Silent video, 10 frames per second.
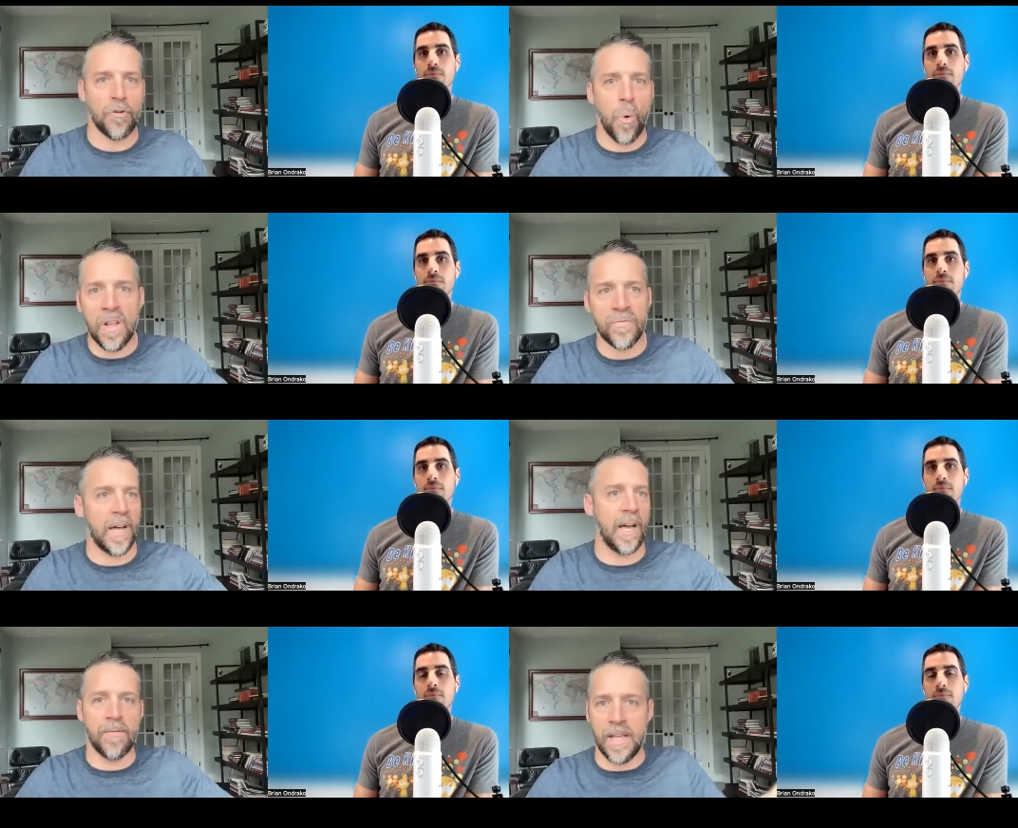
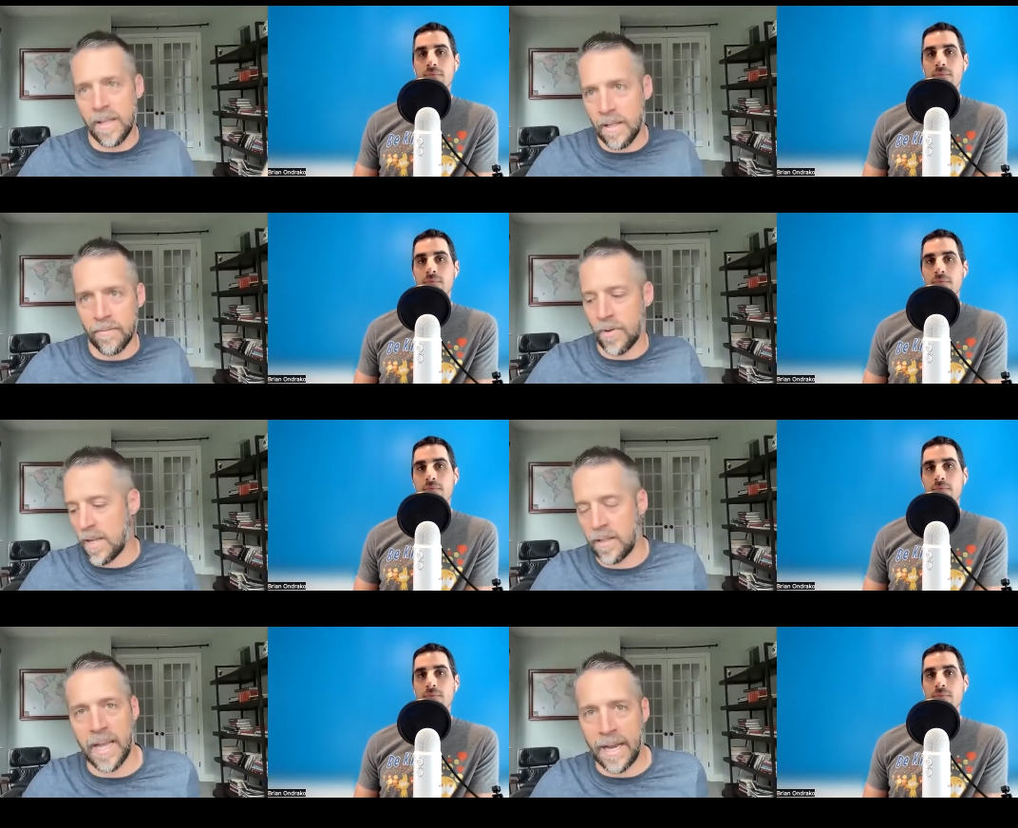Speaker 1: 25 that
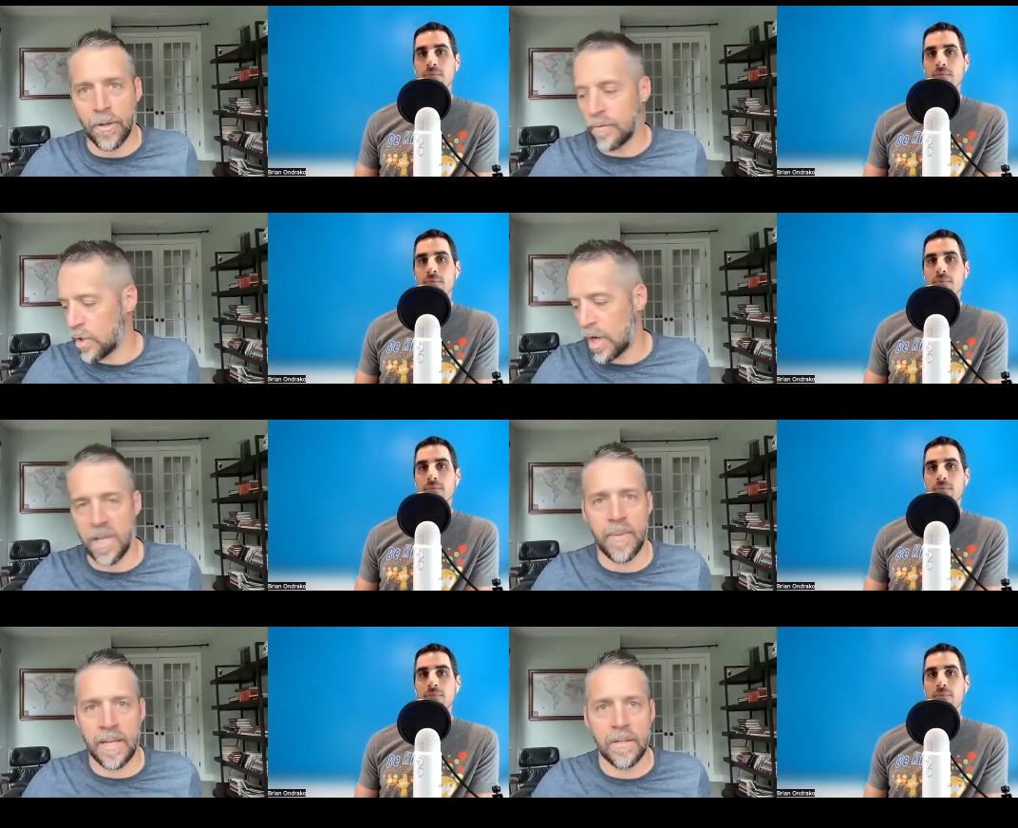frankly I could have taught
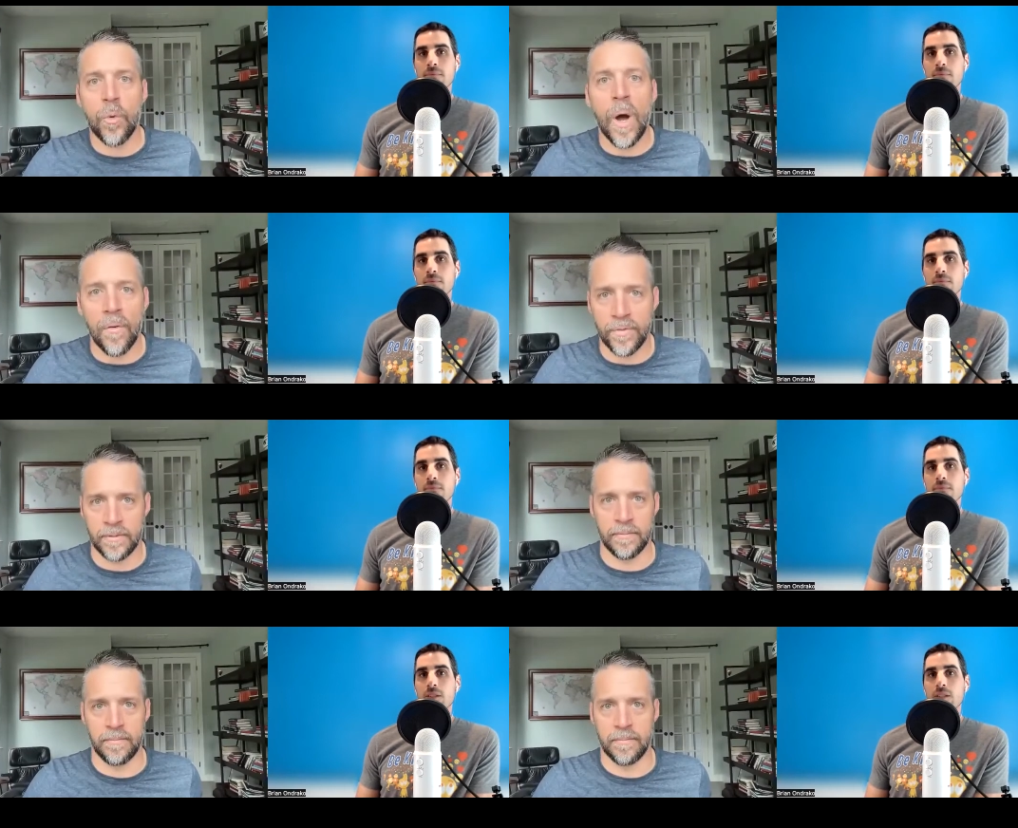him at 12.
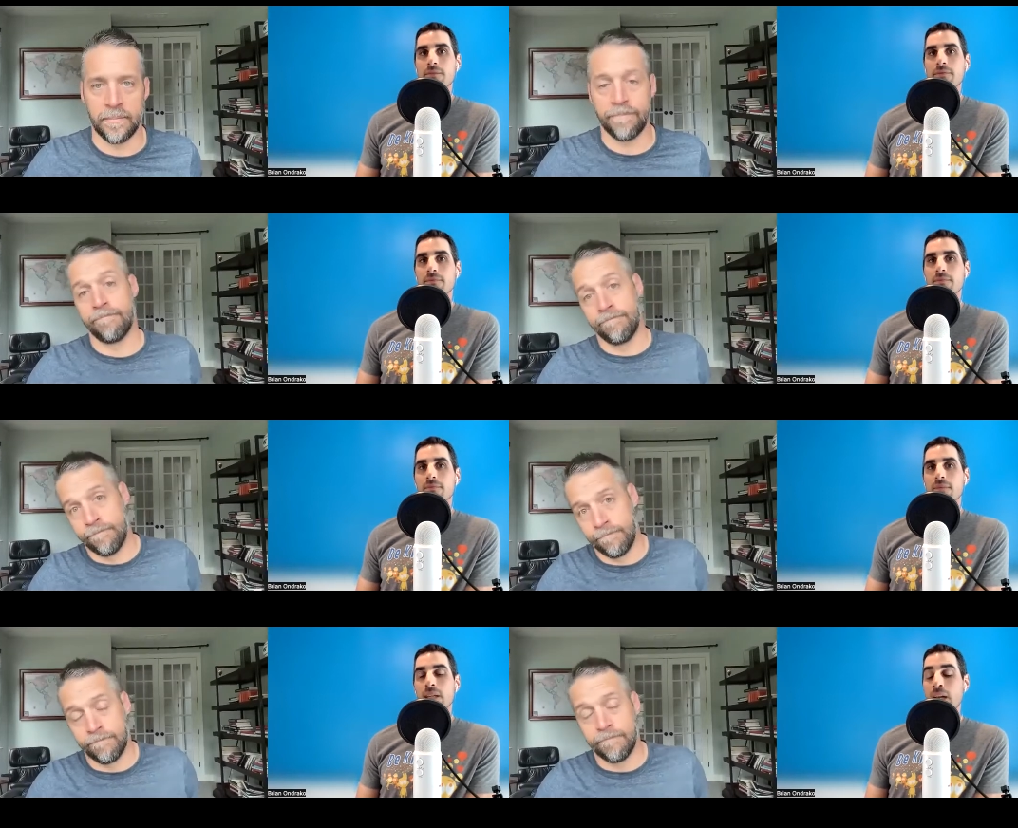Yeah.
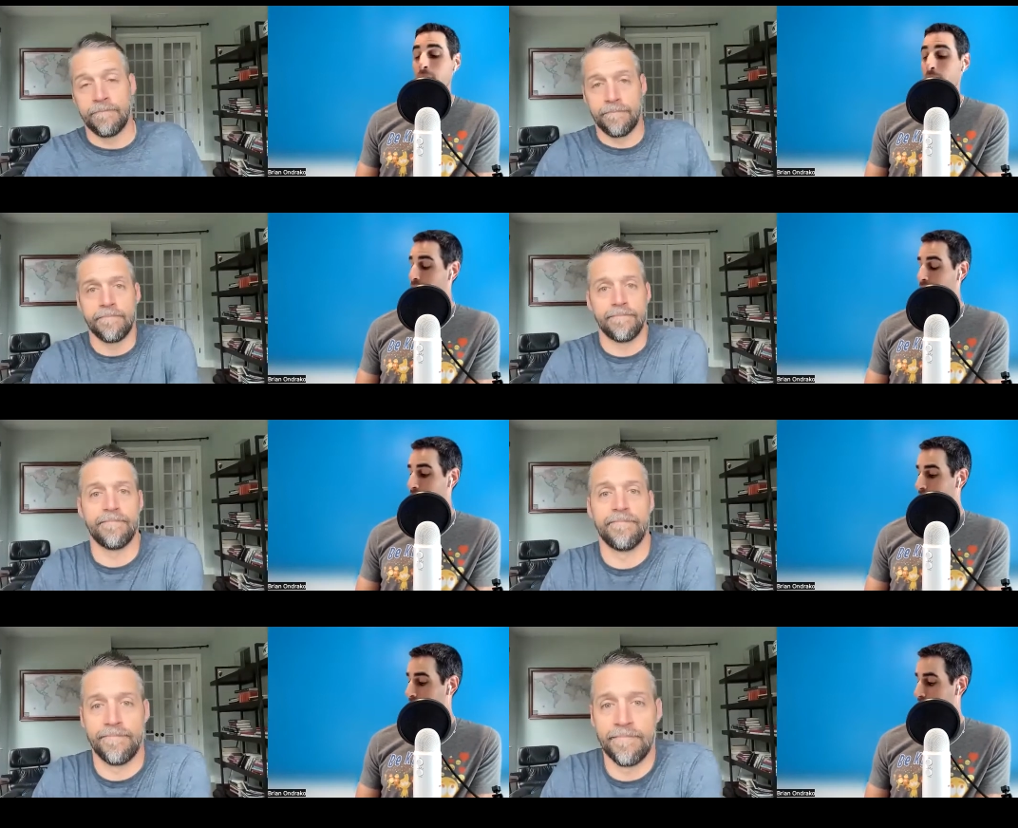That
Speaker 2: makes a
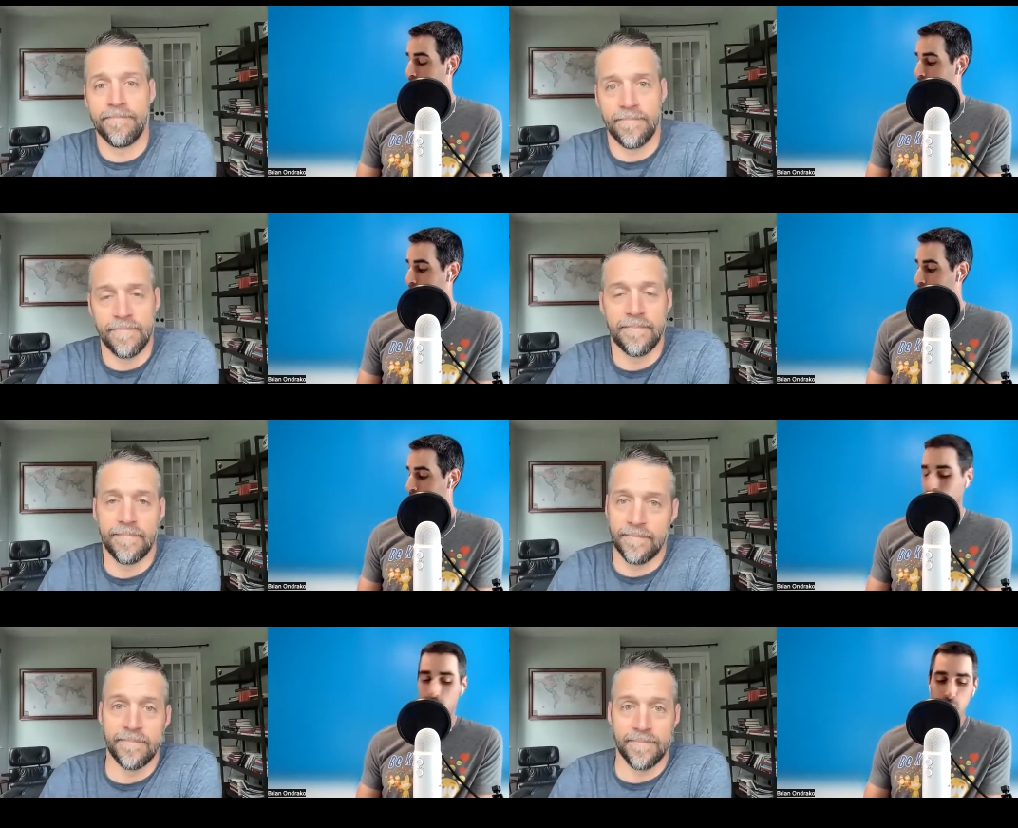lot of sense. That's
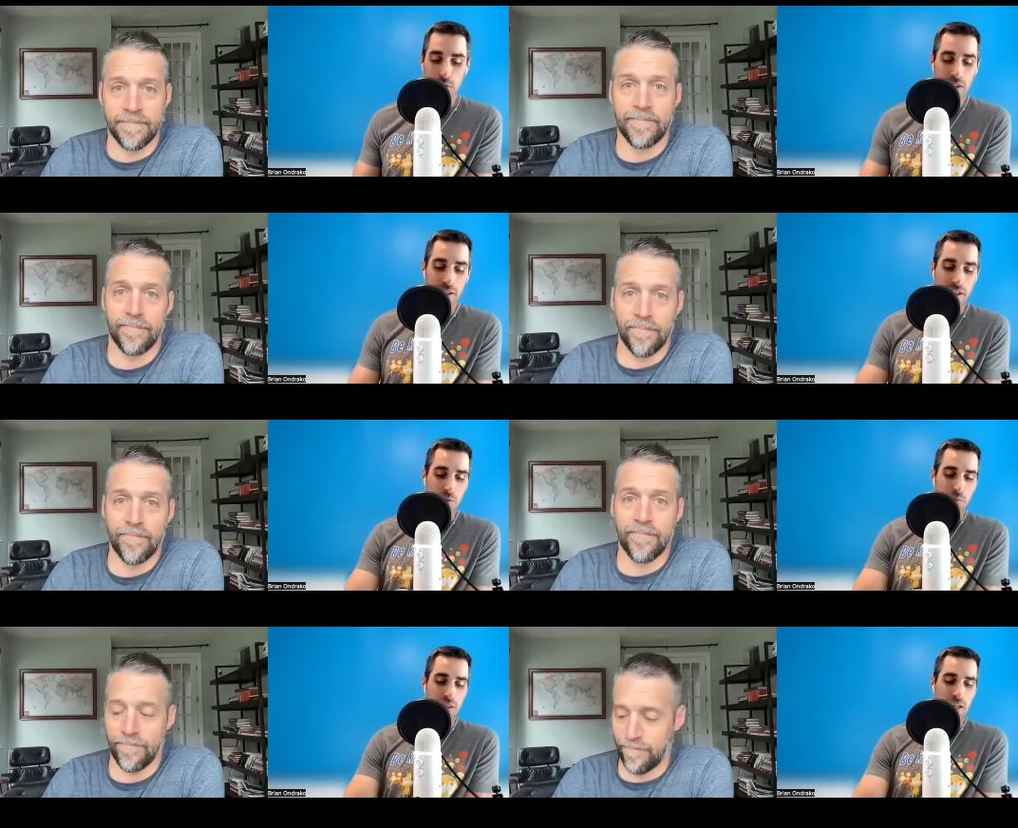a I really like how
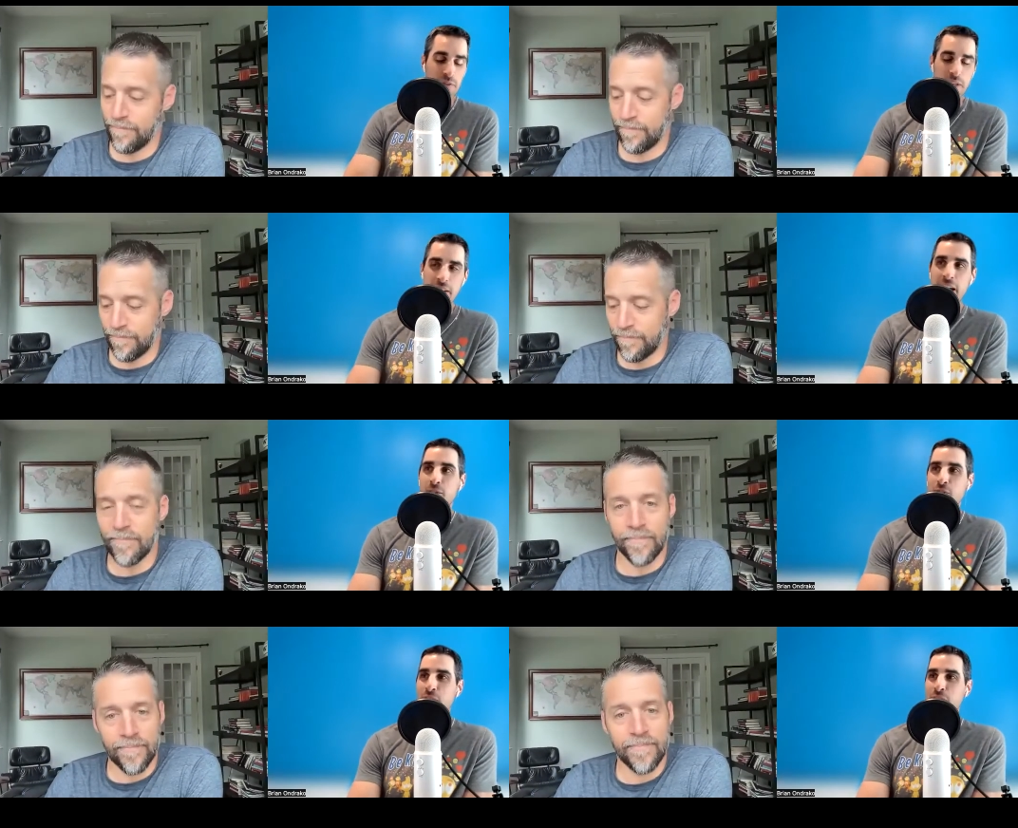you put that. And the
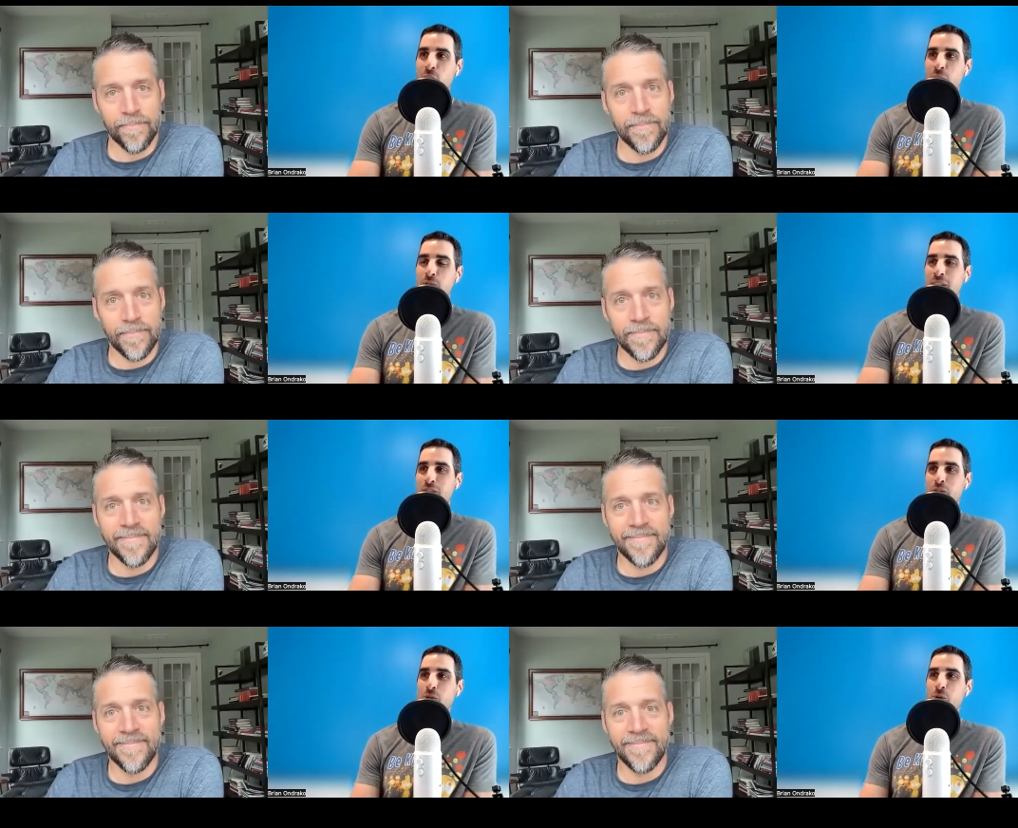analogy, you know, I always
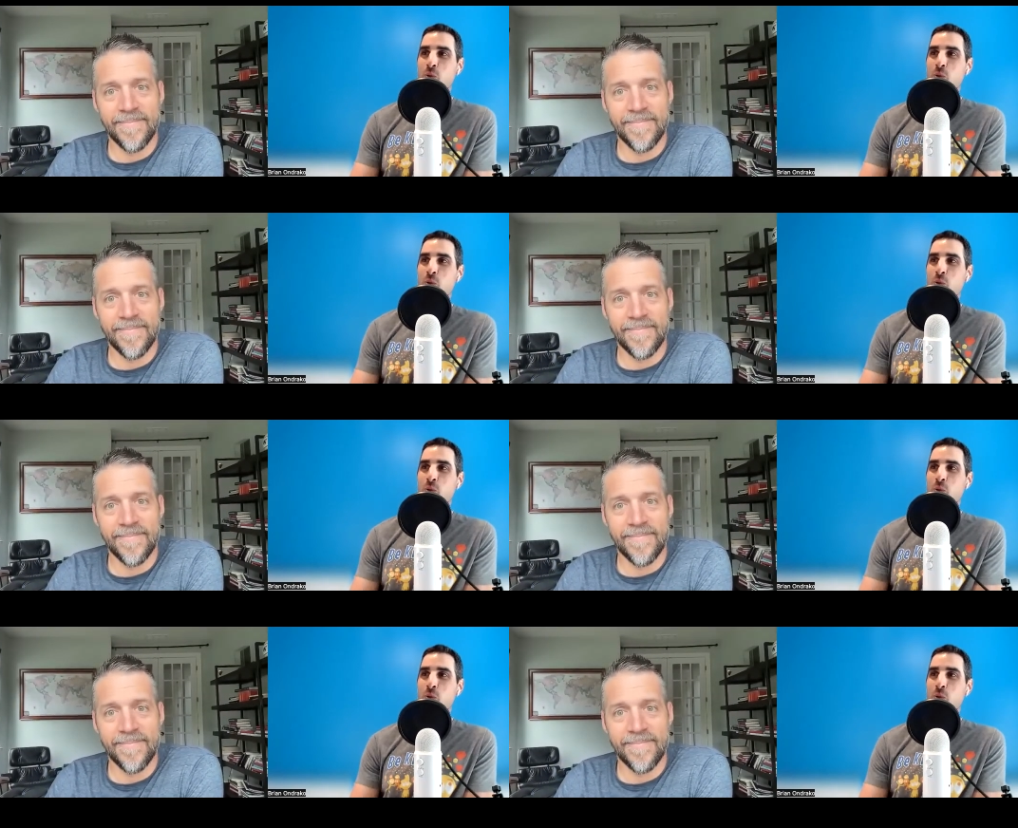like to go to